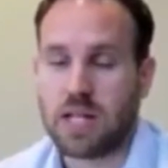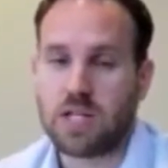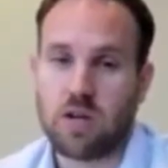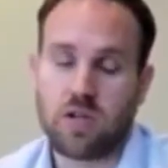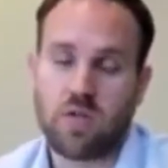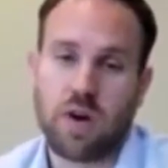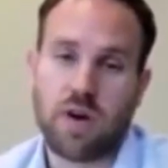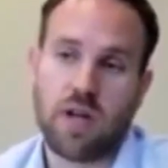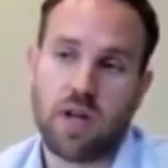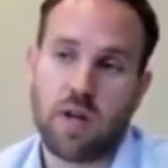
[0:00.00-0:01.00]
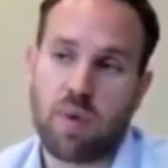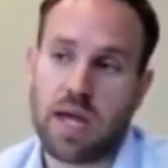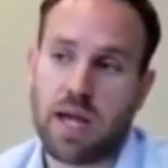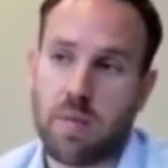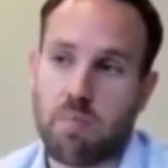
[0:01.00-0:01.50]
and it's also very good at
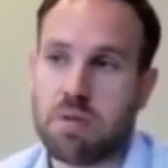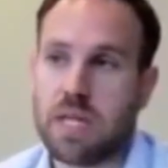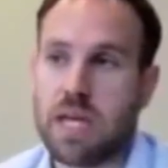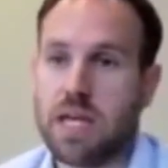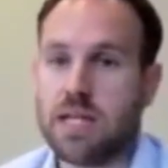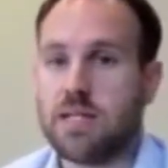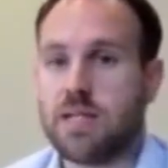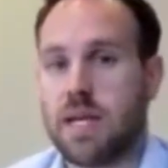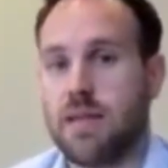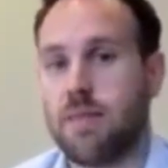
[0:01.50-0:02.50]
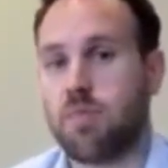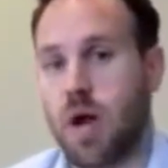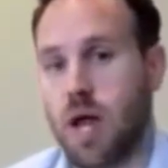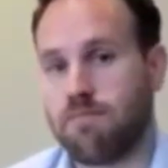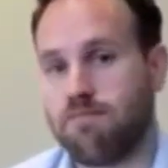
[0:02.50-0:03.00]
picking up bleeds in the
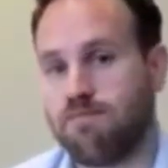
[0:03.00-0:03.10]
brain.